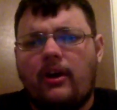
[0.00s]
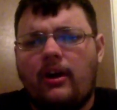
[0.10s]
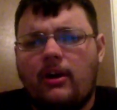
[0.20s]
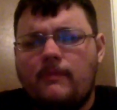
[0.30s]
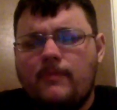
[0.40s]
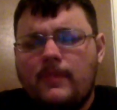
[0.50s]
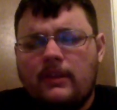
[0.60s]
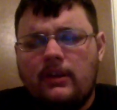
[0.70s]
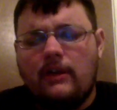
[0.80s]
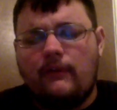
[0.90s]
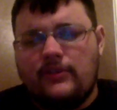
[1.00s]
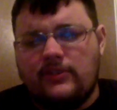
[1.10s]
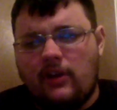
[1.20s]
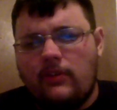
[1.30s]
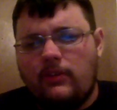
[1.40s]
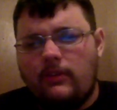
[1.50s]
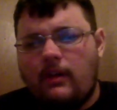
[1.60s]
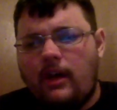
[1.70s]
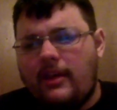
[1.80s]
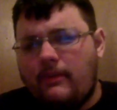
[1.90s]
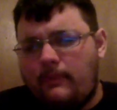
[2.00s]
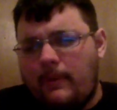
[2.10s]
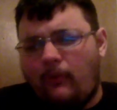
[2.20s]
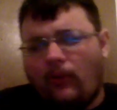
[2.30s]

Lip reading: You definitely saw, I think people